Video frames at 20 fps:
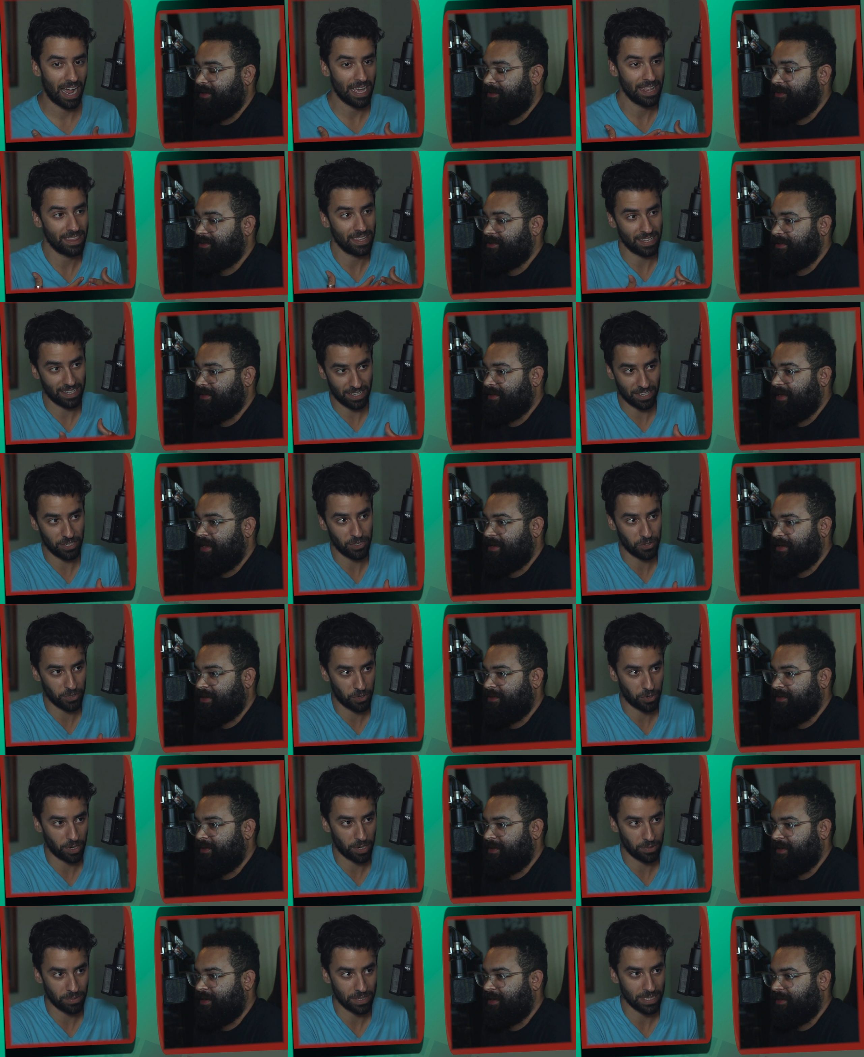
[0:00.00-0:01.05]
Speaker 1: there I was a lot
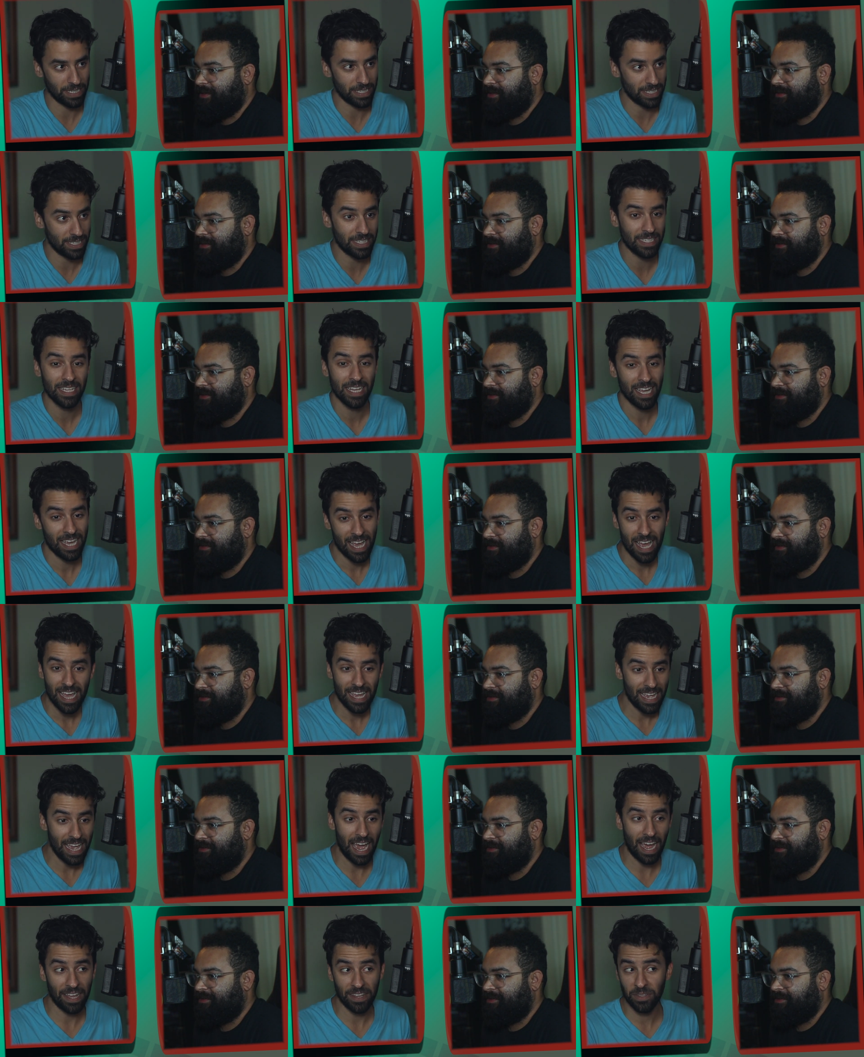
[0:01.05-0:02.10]
going on. This,
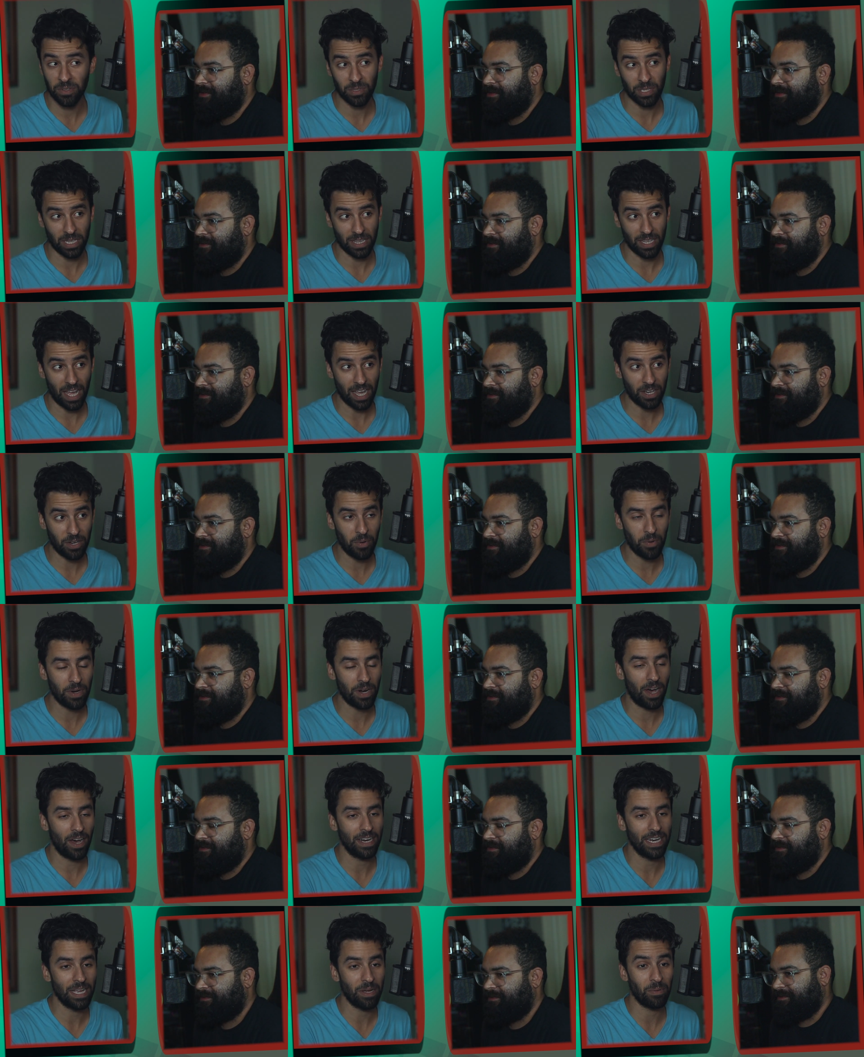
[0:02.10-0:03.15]
yeah, there was a lot going
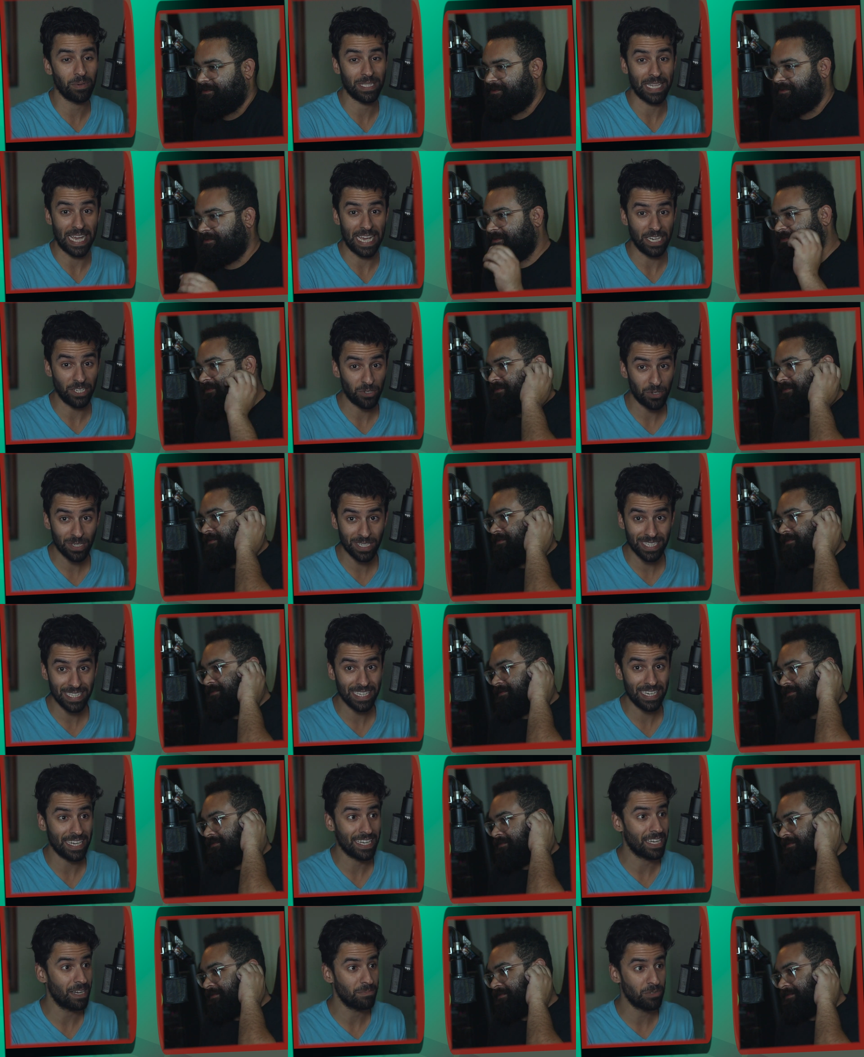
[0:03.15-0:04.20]
on. It was interesting. It
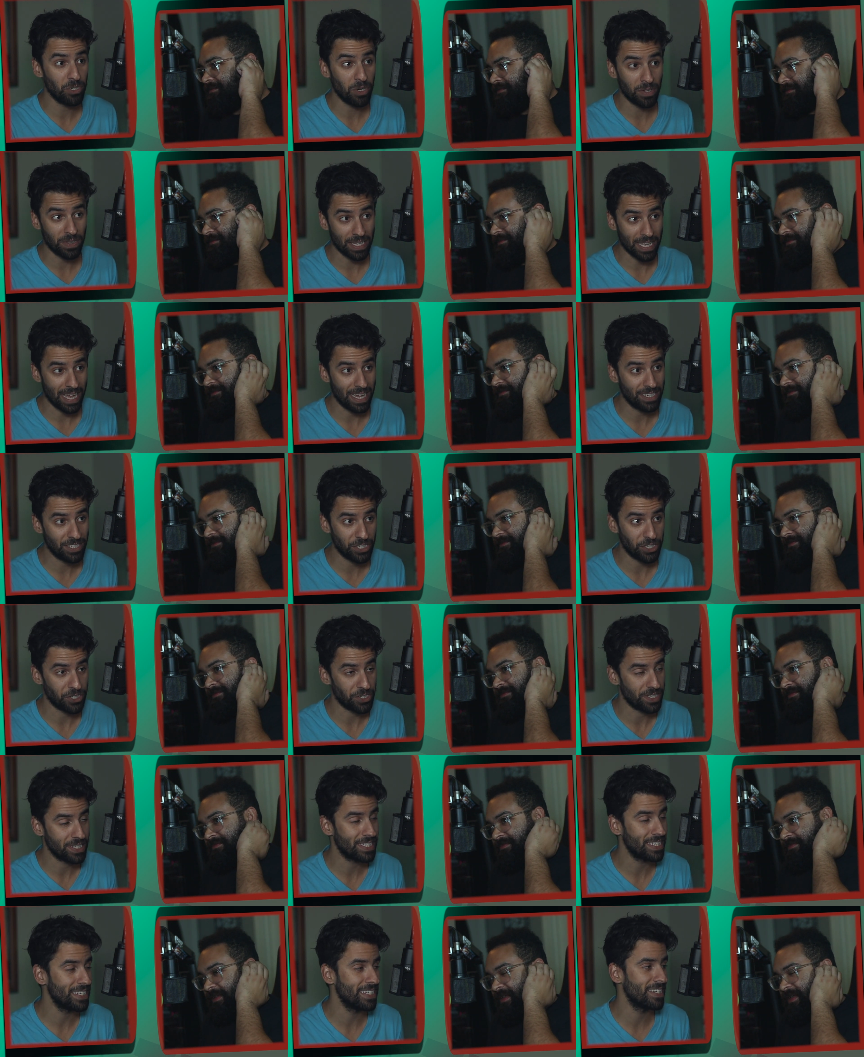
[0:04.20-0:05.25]
kept you on the edge of your
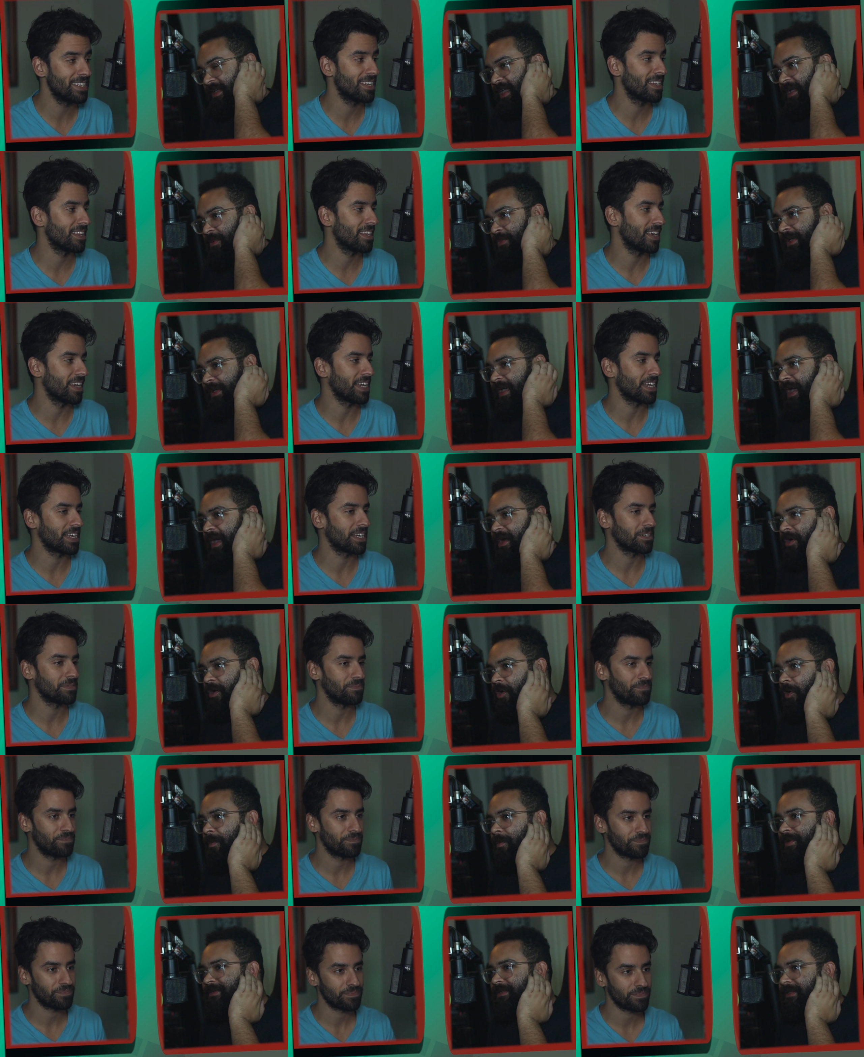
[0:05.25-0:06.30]
seat. And like, we kind of
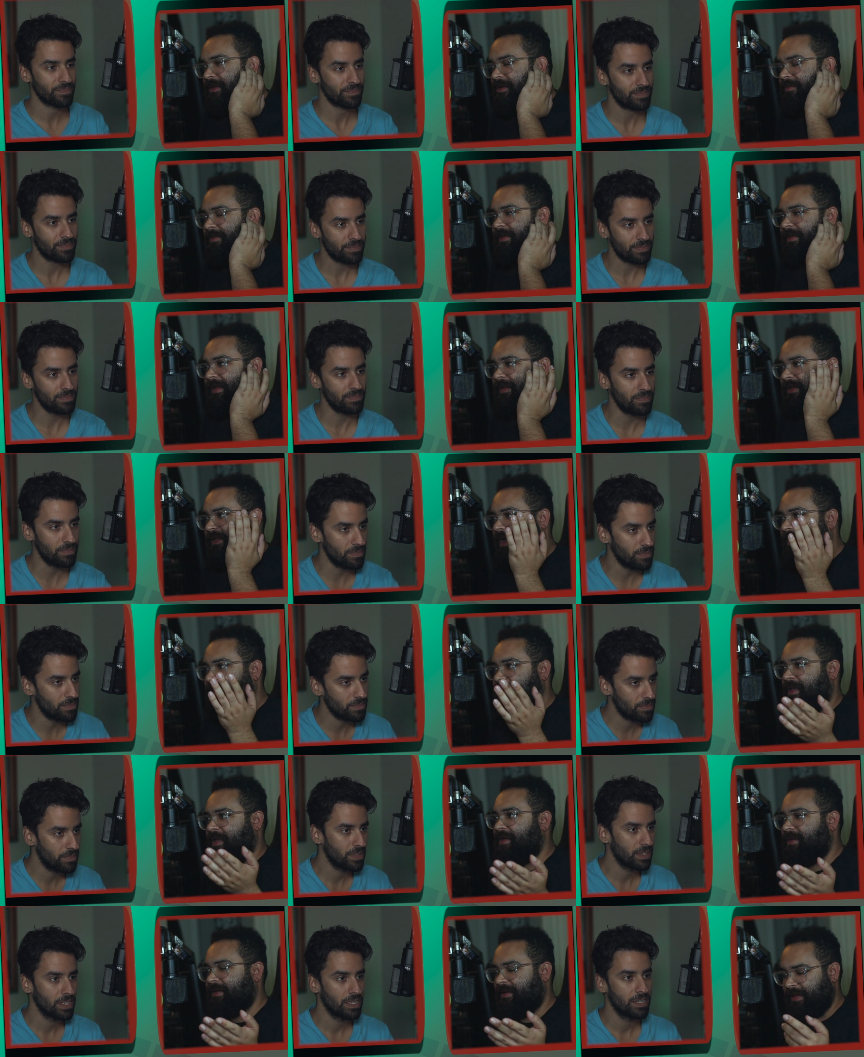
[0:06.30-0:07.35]
Speaker 2: almost a little bit like got an
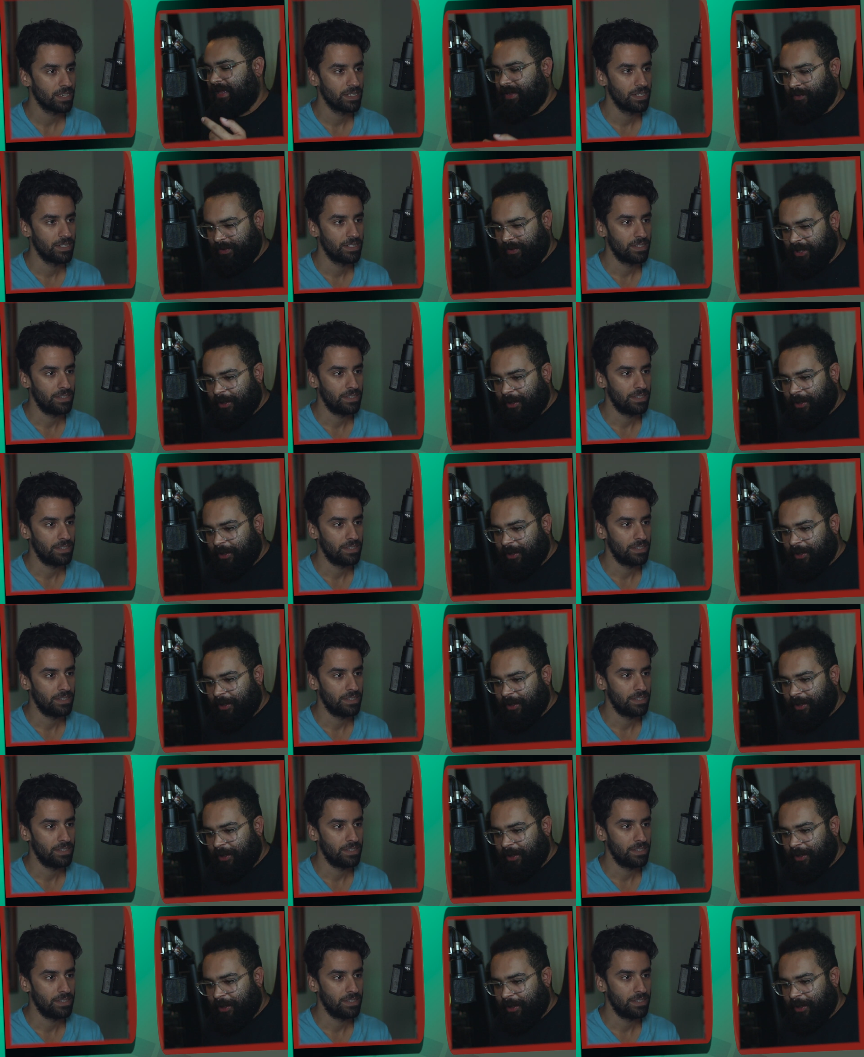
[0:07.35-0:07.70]
ending. Like we